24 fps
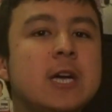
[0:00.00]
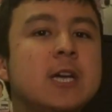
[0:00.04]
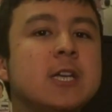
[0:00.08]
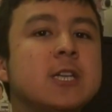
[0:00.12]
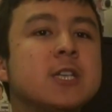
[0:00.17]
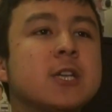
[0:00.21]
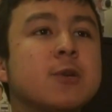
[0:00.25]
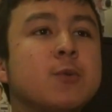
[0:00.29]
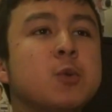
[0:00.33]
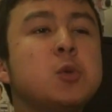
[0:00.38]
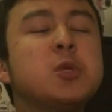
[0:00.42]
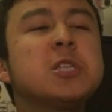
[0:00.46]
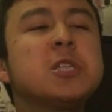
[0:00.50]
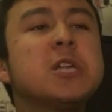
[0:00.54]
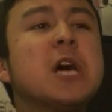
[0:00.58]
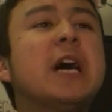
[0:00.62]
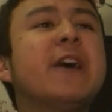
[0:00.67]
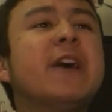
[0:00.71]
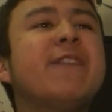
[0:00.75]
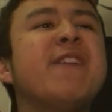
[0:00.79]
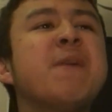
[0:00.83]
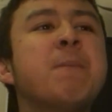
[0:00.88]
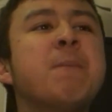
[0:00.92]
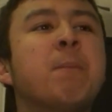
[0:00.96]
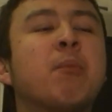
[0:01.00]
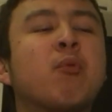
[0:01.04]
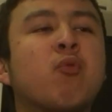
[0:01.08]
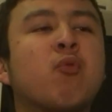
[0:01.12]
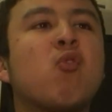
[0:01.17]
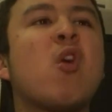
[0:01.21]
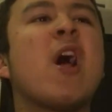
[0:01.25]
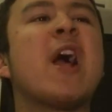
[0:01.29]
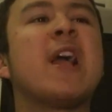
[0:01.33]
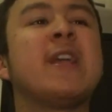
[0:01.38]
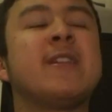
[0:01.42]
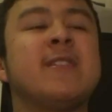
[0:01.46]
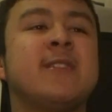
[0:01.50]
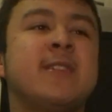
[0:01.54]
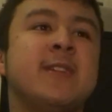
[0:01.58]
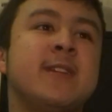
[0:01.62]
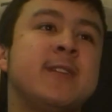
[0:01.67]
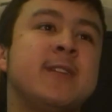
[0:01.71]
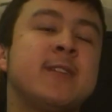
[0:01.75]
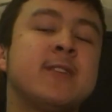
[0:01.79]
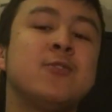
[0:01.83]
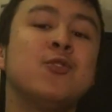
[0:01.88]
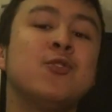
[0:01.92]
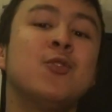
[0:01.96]
So we'll start off in
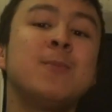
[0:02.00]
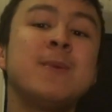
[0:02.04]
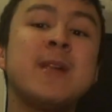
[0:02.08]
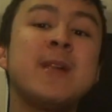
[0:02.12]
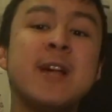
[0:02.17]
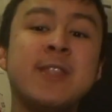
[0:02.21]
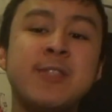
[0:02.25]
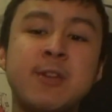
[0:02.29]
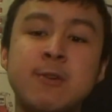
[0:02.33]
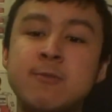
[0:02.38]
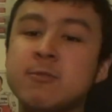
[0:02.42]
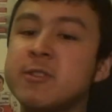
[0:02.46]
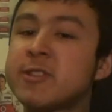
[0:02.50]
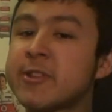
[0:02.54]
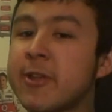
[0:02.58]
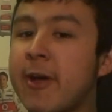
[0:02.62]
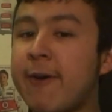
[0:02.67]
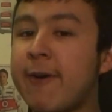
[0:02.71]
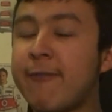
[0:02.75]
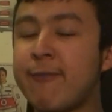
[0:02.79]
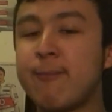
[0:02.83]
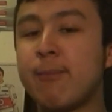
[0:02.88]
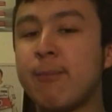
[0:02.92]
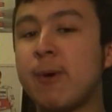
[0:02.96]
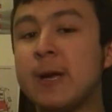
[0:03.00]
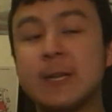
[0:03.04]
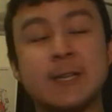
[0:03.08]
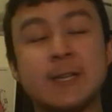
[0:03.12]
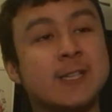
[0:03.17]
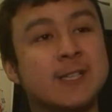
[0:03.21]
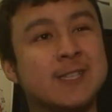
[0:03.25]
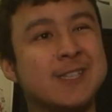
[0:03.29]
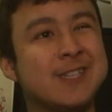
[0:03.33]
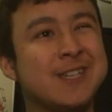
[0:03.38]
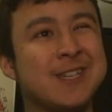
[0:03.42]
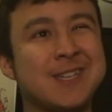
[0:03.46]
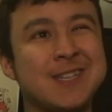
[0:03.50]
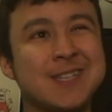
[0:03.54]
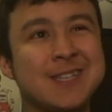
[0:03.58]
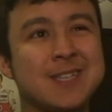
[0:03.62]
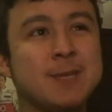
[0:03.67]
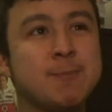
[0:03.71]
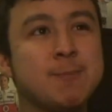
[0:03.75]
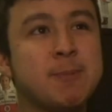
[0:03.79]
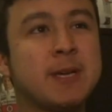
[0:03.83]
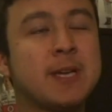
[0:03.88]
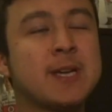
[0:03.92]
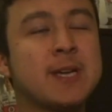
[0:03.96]
practice. Normally I don't start off in practice just
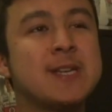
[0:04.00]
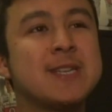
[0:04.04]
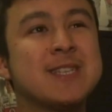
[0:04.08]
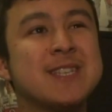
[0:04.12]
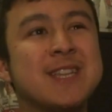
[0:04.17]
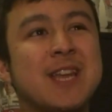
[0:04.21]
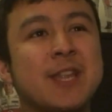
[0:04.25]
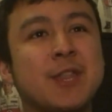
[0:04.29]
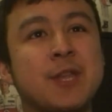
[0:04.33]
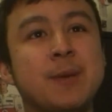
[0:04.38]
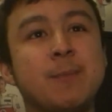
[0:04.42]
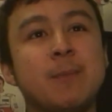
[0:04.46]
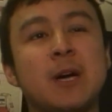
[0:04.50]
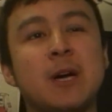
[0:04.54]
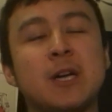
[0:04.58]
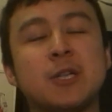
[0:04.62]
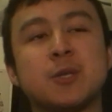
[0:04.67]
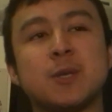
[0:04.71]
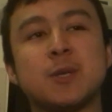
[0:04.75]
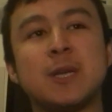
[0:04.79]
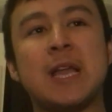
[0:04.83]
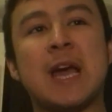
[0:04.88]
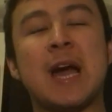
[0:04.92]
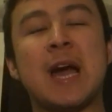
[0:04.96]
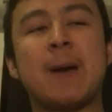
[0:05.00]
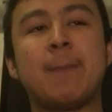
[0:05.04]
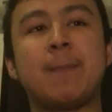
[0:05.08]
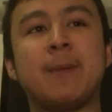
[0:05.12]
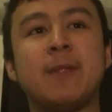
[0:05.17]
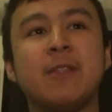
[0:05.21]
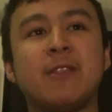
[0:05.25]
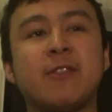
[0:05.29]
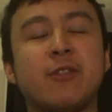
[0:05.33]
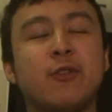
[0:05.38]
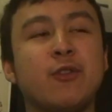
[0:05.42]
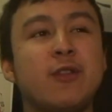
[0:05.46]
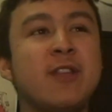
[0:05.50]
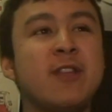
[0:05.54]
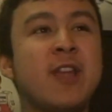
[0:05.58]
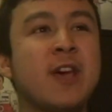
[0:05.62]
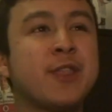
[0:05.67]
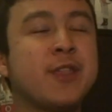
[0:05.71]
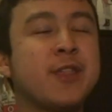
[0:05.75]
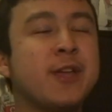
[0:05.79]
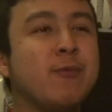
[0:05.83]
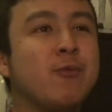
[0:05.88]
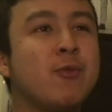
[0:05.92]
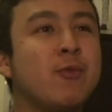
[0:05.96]
because nothing much really happens,
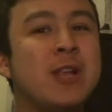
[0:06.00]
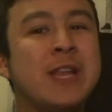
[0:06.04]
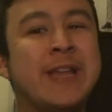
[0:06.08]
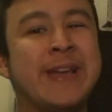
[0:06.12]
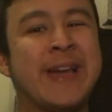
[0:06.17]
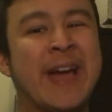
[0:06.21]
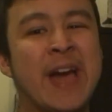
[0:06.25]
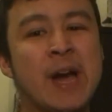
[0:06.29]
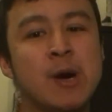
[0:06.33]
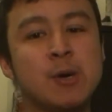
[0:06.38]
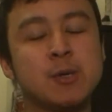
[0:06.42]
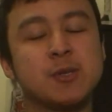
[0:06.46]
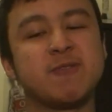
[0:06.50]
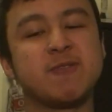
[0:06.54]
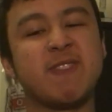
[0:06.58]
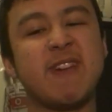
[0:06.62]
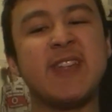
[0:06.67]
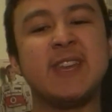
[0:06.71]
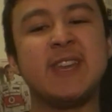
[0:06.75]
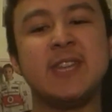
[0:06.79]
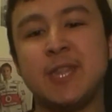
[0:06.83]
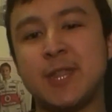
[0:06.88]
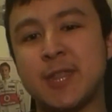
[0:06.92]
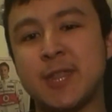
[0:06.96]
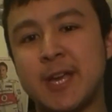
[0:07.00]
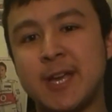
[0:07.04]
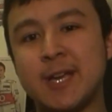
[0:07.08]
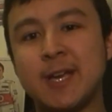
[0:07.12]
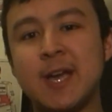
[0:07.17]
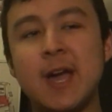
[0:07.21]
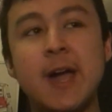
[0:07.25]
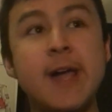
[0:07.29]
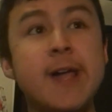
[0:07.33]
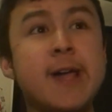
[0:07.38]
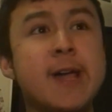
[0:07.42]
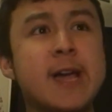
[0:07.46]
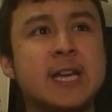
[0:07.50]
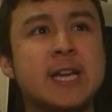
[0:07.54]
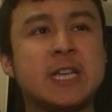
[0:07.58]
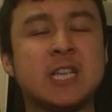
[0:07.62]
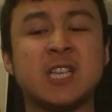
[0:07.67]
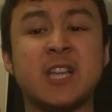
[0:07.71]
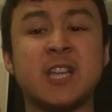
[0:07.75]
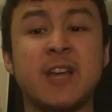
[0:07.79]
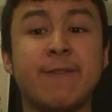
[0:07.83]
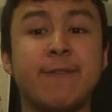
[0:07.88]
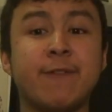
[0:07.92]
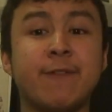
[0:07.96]
nothing really counts for anything
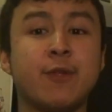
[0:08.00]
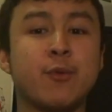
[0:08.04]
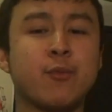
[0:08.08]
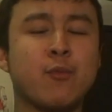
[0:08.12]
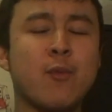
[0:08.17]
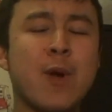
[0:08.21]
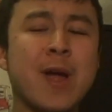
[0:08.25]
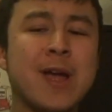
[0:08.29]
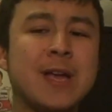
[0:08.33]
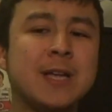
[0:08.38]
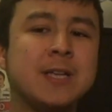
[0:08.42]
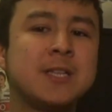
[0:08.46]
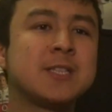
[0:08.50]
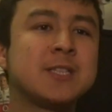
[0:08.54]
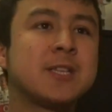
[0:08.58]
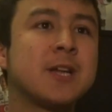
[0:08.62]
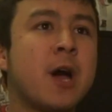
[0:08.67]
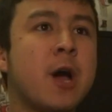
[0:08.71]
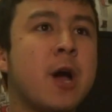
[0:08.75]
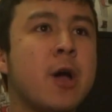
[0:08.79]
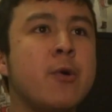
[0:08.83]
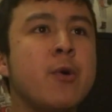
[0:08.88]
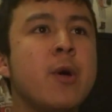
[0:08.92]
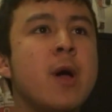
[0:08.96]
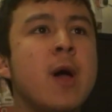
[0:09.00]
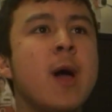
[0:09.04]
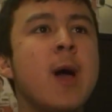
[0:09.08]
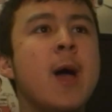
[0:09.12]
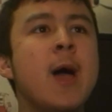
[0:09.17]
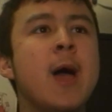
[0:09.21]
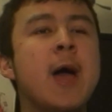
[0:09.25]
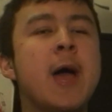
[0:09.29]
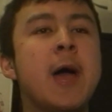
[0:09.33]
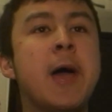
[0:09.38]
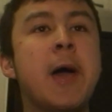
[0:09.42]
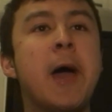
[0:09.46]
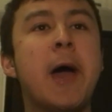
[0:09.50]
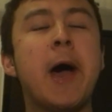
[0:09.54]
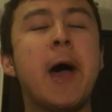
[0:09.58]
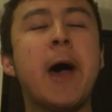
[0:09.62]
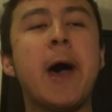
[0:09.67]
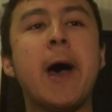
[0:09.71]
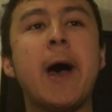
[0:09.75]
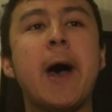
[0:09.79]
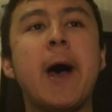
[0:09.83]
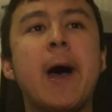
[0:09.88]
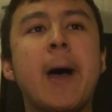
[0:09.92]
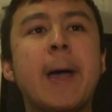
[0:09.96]
except for the race. So
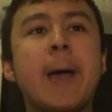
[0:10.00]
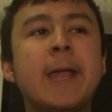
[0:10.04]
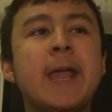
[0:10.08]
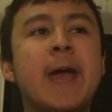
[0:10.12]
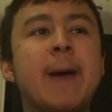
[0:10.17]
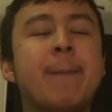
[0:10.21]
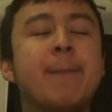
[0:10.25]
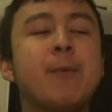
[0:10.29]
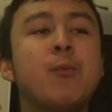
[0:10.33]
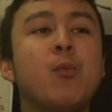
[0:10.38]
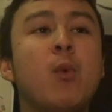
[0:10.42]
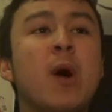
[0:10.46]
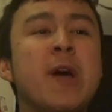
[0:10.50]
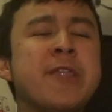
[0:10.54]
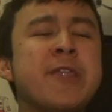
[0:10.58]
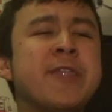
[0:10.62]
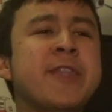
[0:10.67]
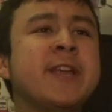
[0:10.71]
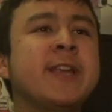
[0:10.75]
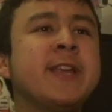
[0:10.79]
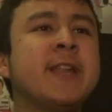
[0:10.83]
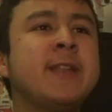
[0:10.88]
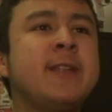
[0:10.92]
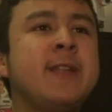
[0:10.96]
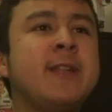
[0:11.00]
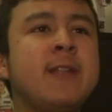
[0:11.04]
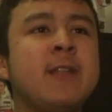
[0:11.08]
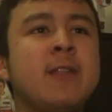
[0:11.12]
yeah, but one thing that